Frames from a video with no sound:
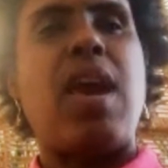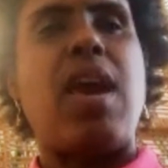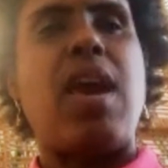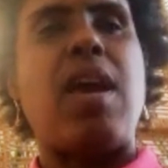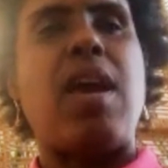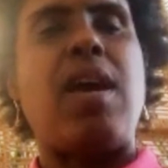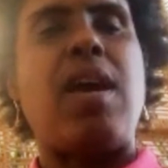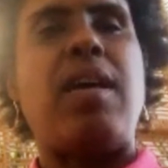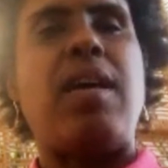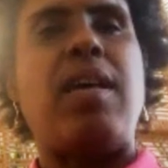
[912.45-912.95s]

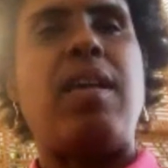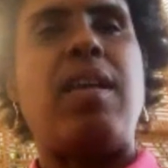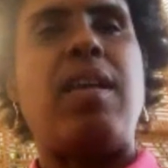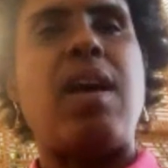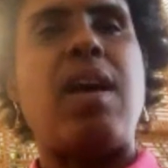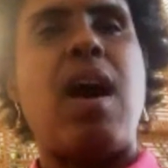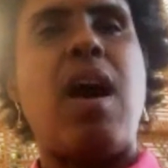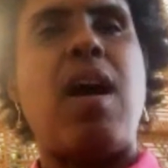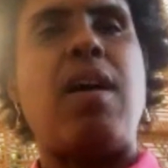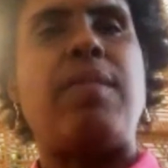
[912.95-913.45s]
And
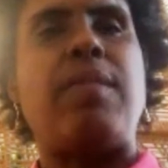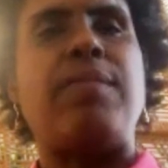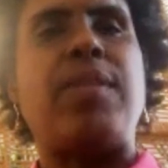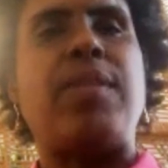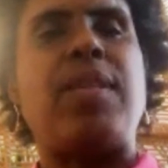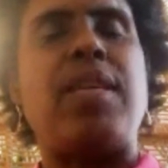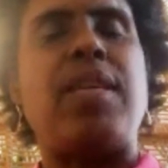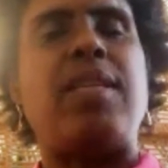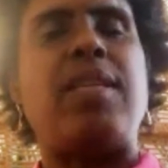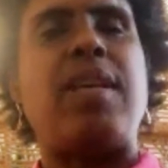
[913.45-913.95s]
um, C
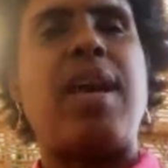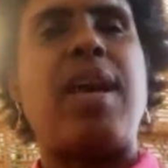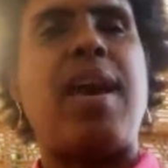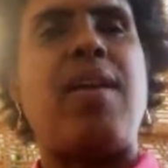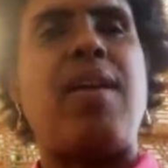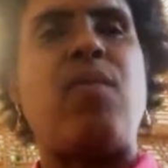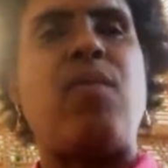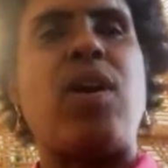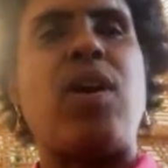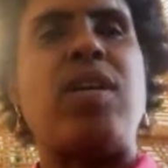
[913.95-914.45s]
T A
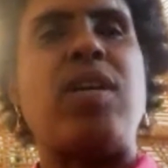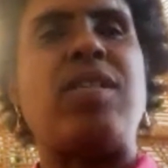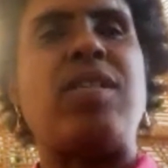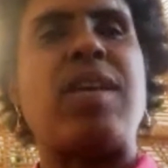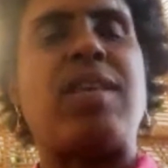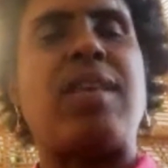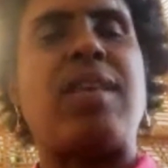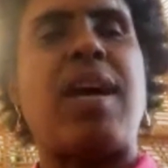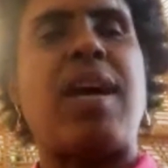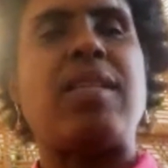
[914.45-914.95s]
was at
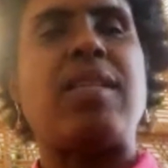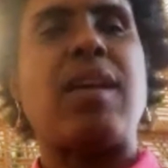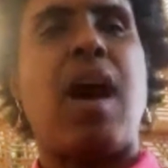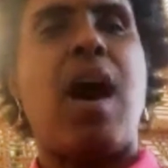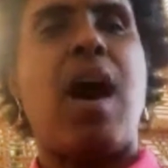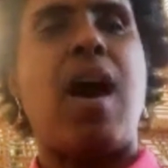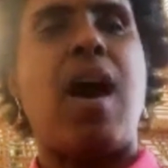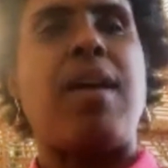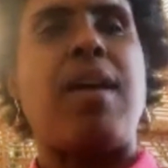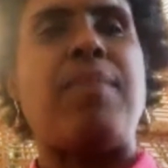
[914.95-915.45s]
that
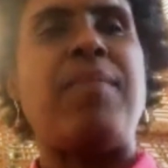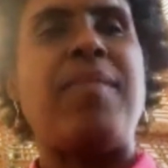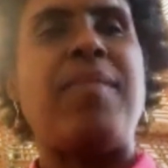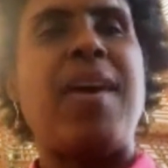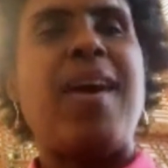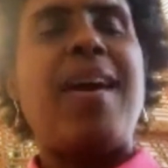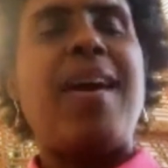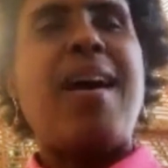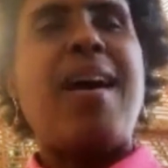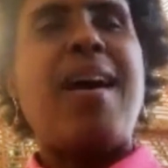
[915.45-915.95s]
time
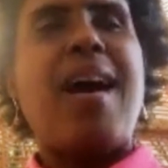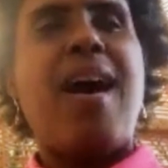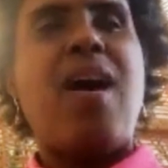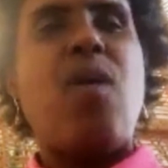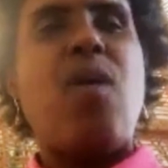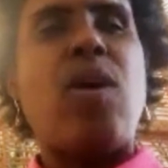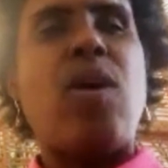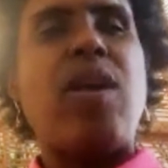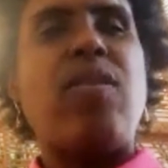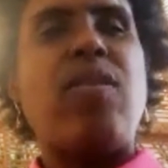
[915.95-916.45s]
uh,
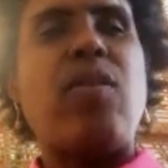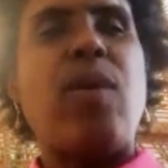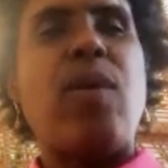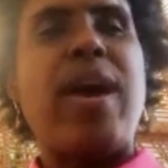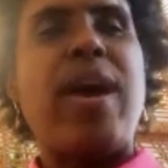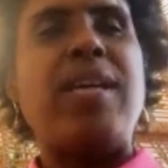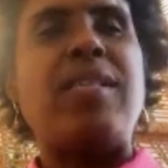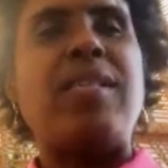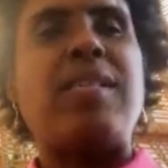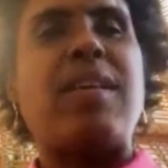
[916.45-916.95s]
one of the
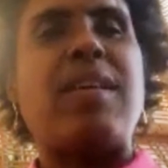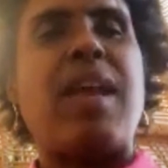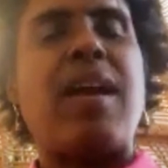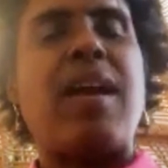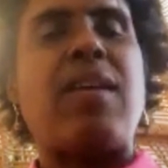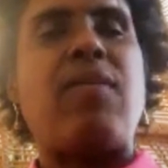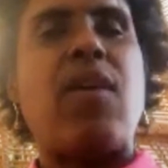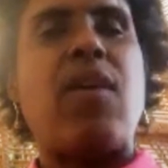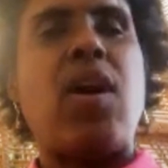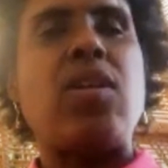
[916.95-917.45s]
ways that I
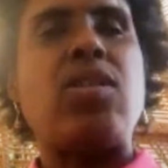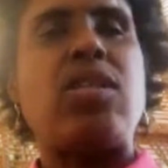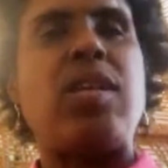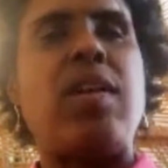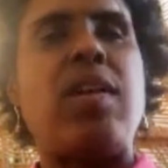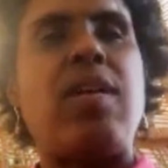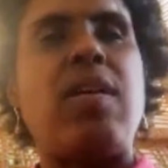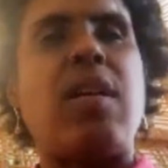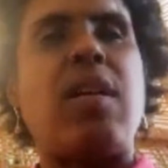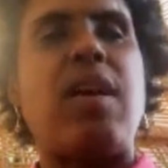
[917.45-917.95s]
could
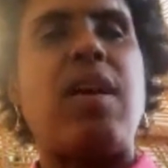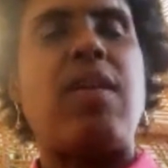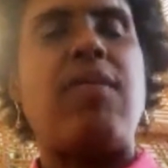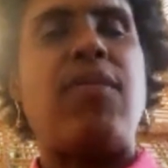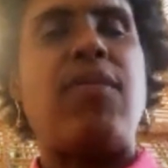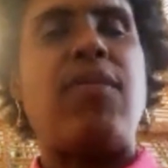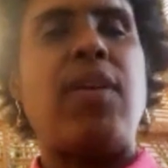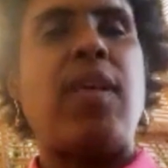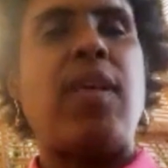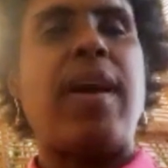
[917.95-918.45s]
volunteer
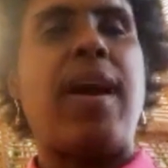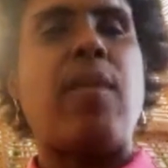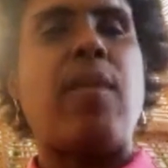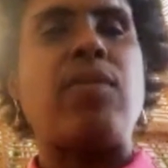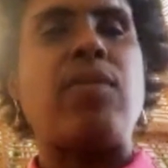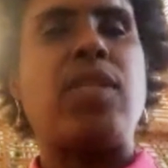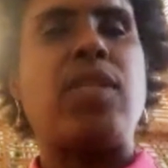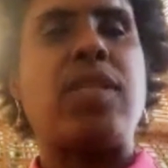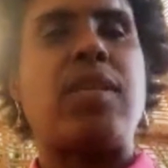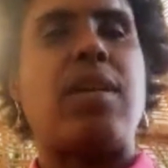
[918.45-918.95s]
and feel like
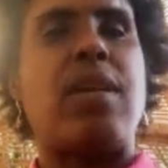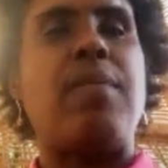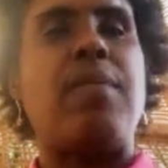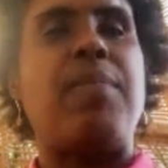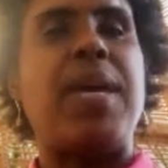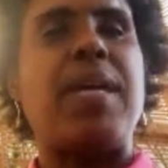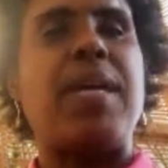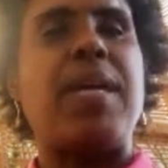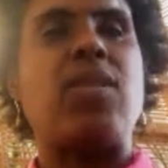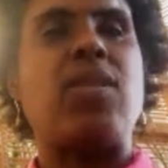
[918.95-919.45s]
I was going
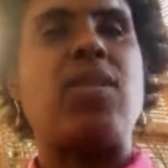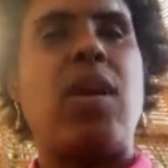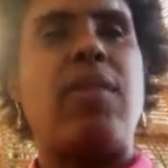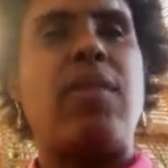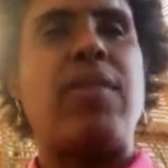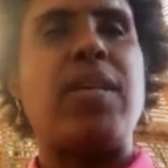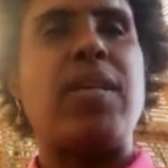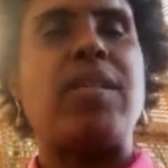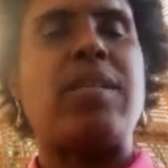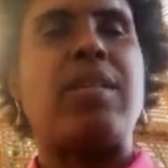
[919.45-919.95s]
to be of
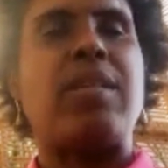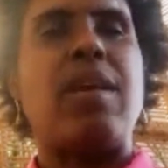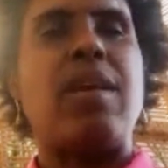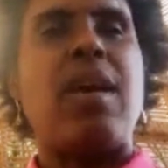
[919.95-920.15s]
service.